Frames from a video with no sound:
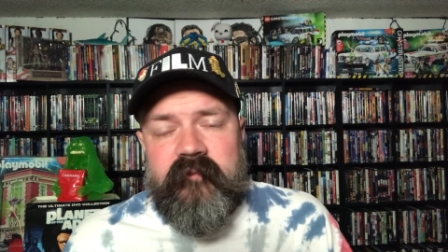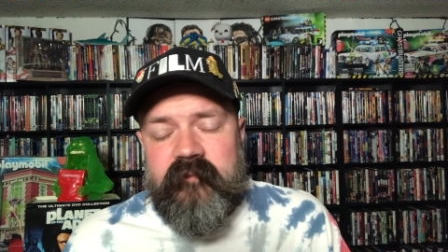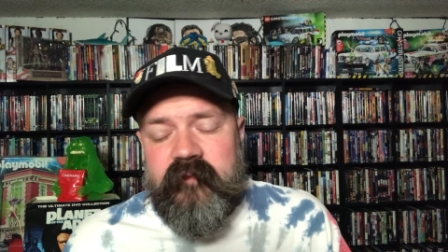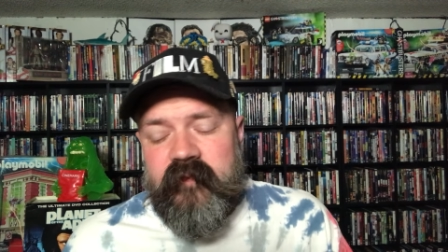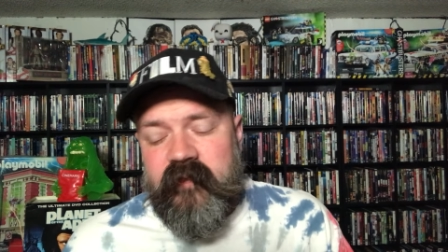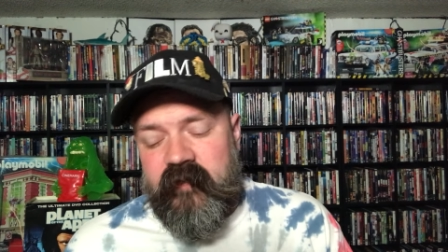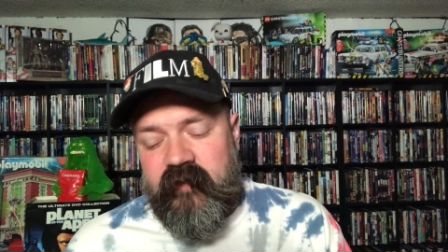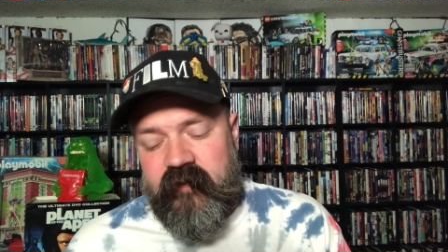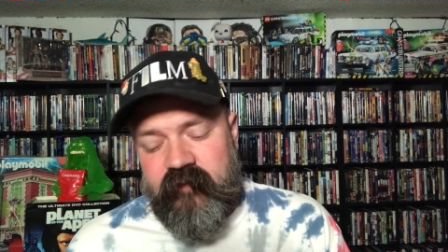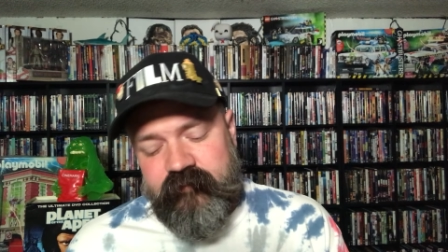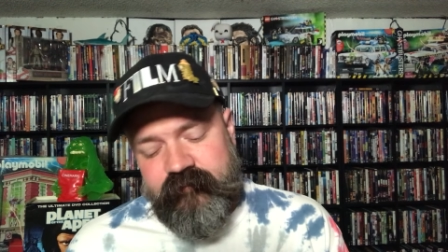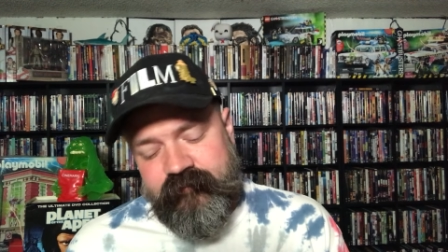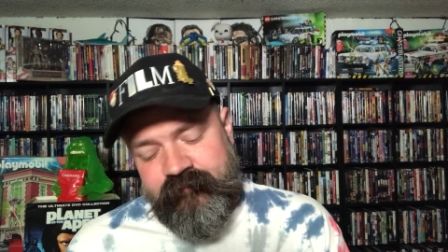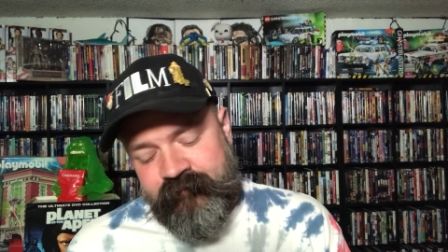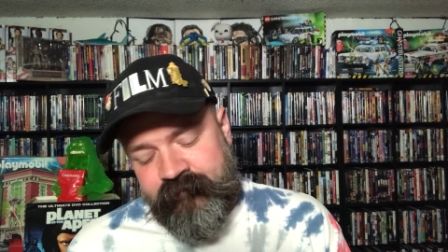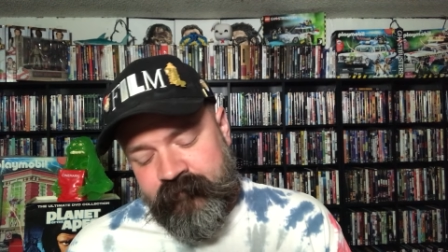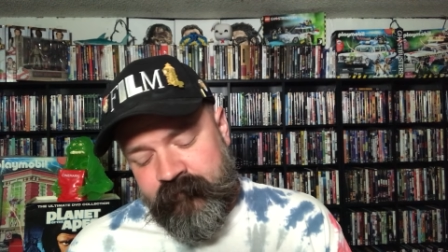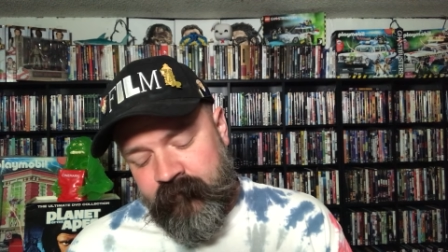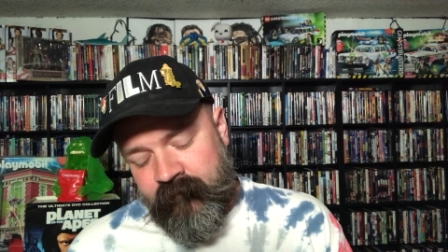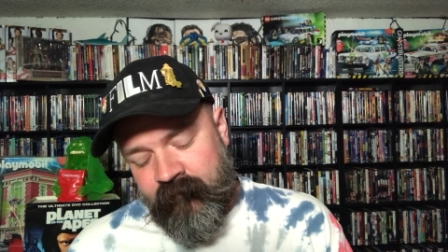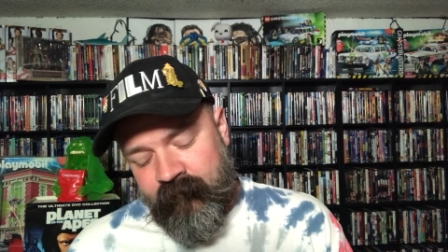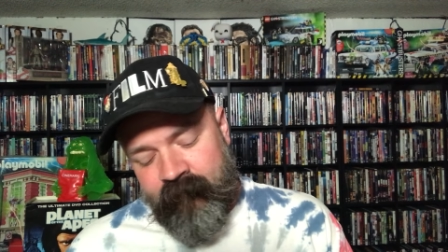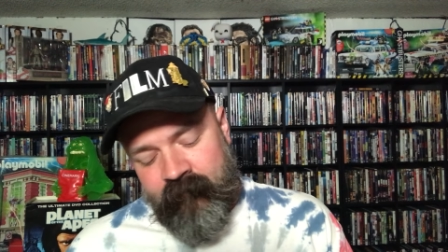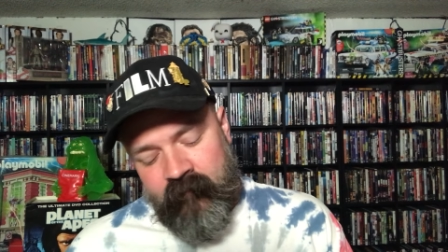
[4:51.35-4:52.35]
you know?
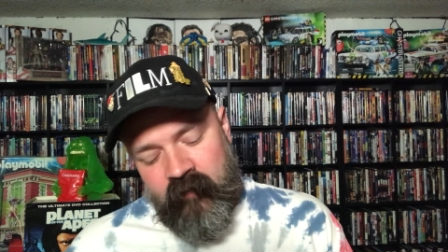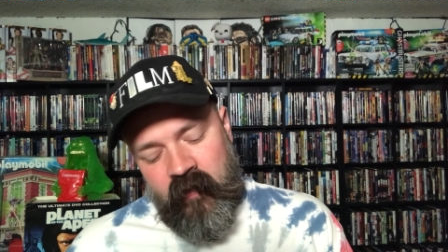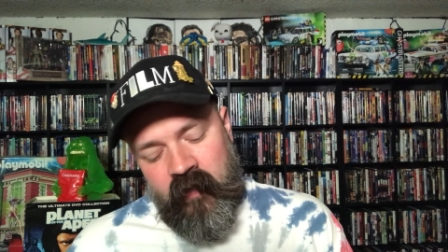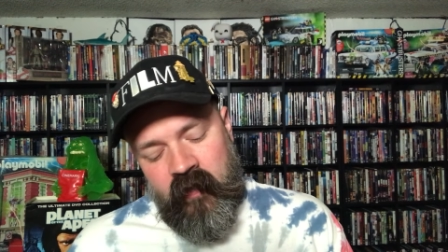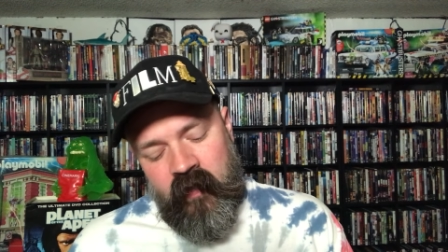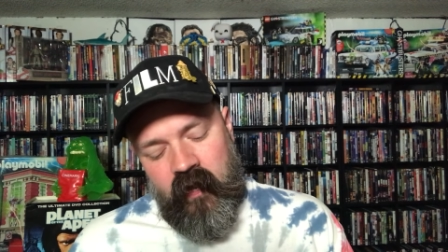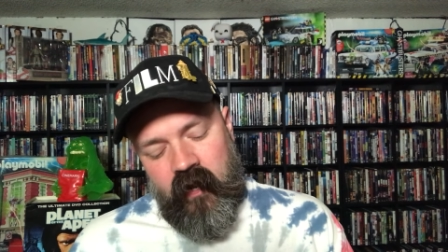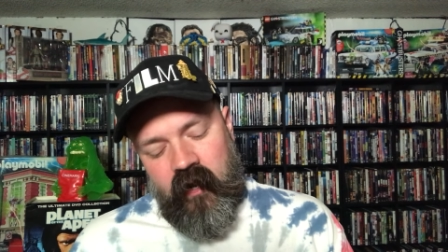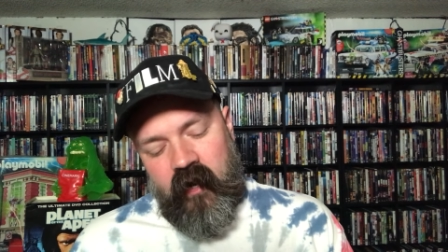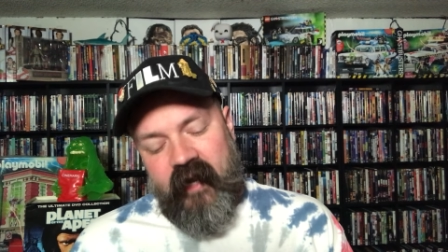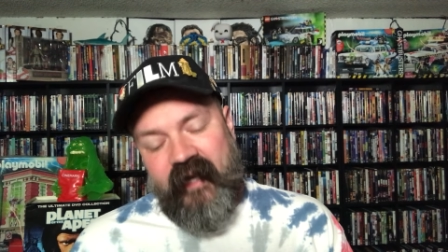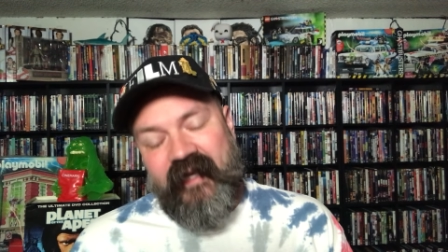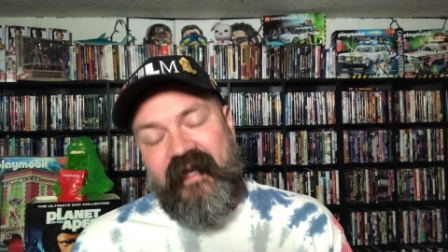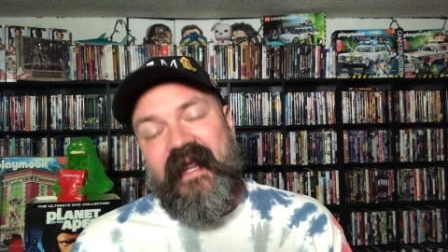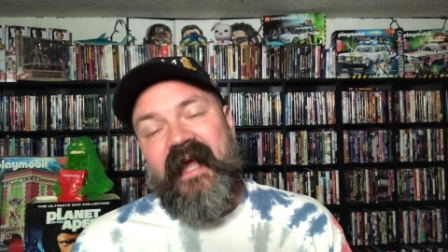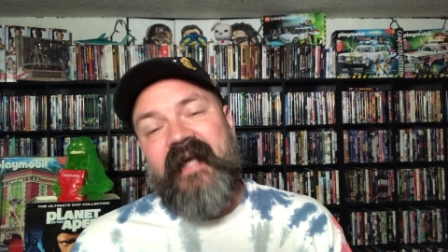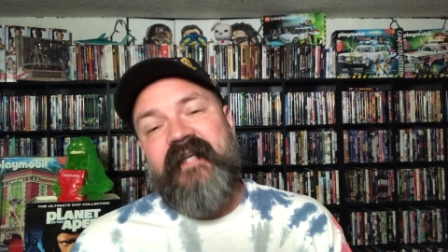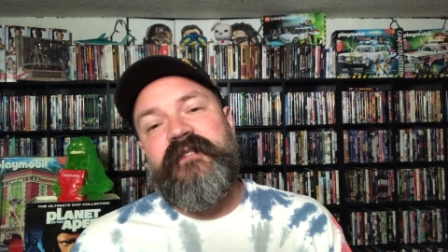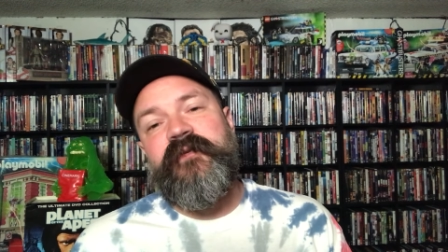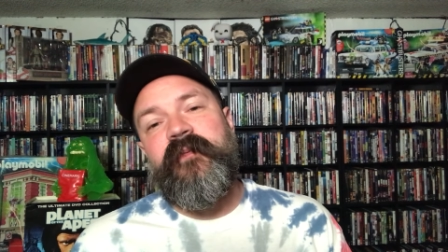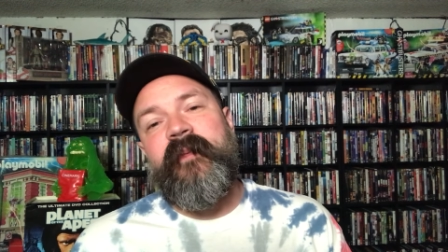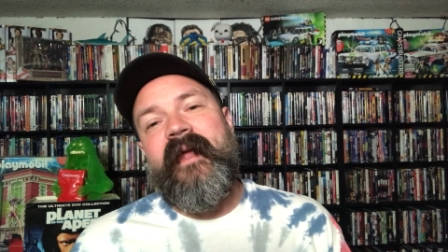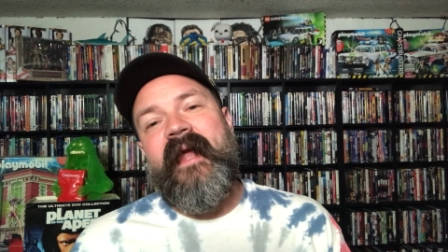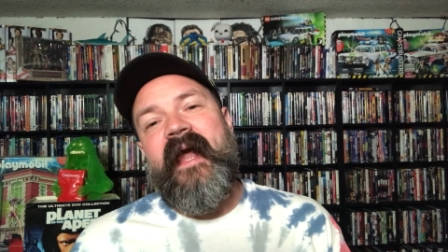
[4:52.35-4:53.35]
All right,
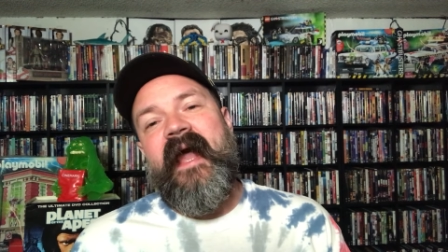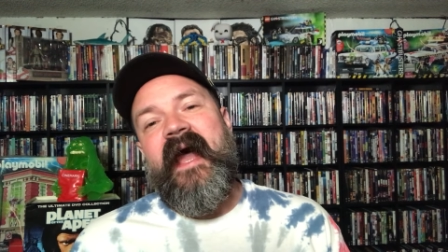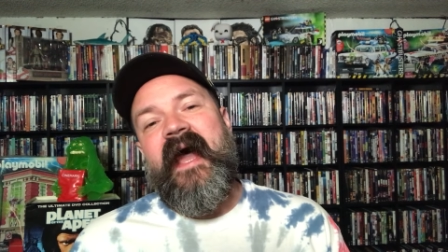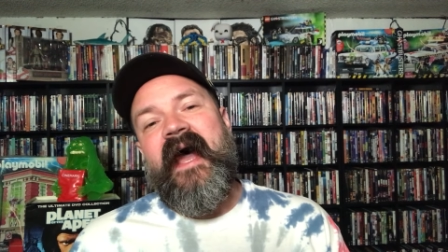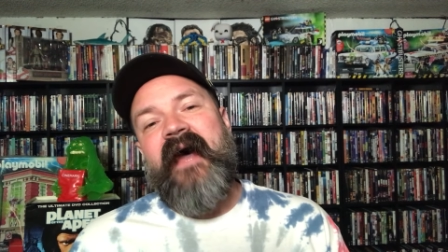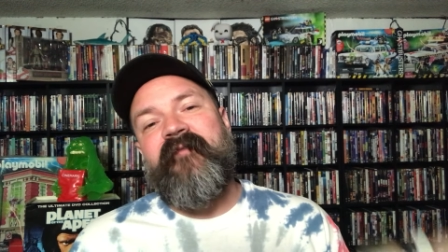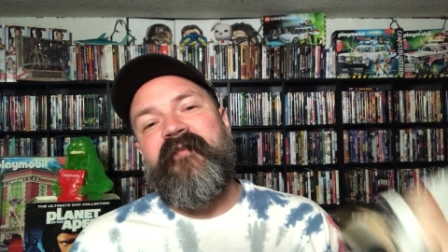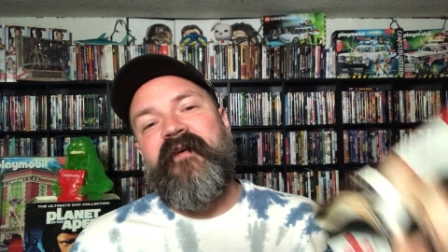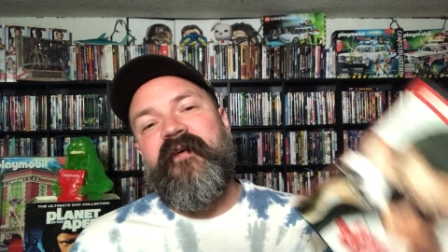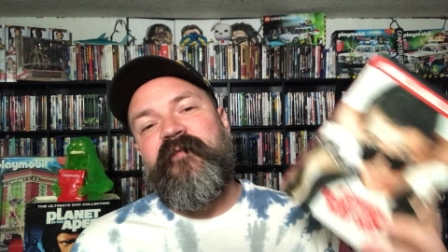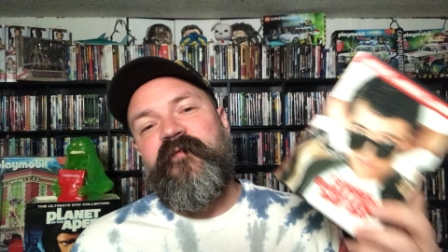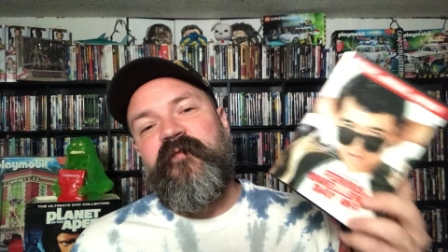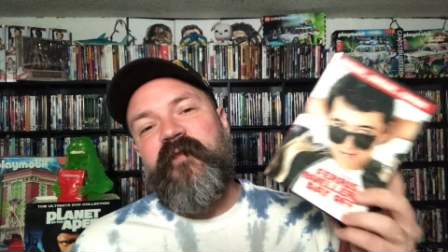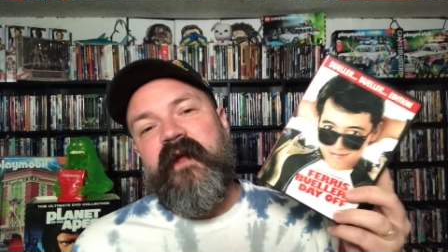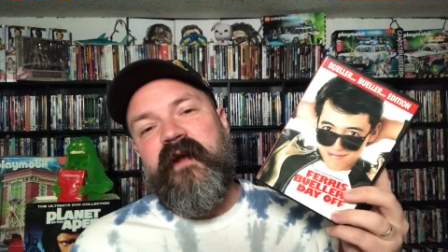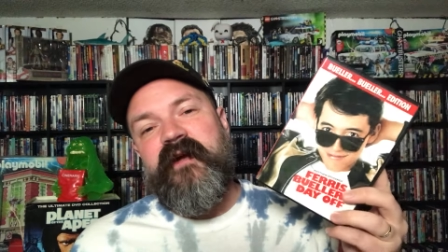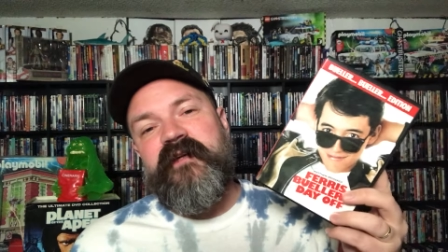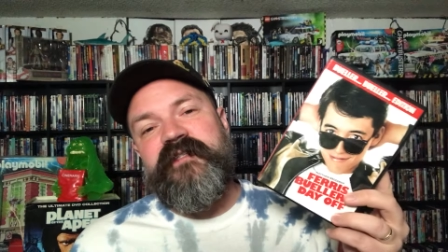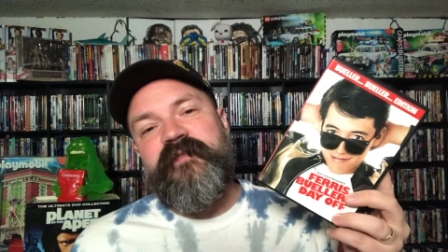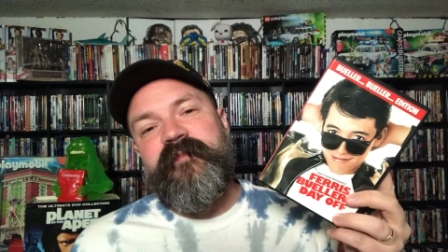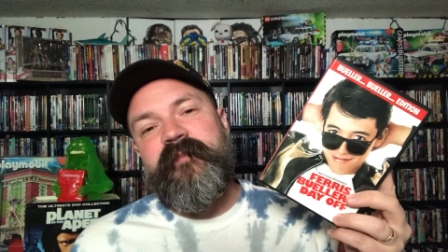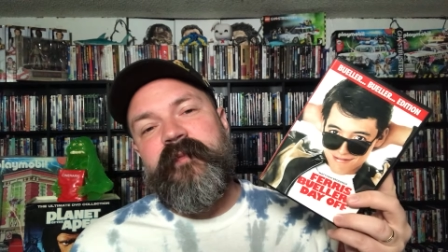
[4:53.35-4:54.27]
next we have Ferris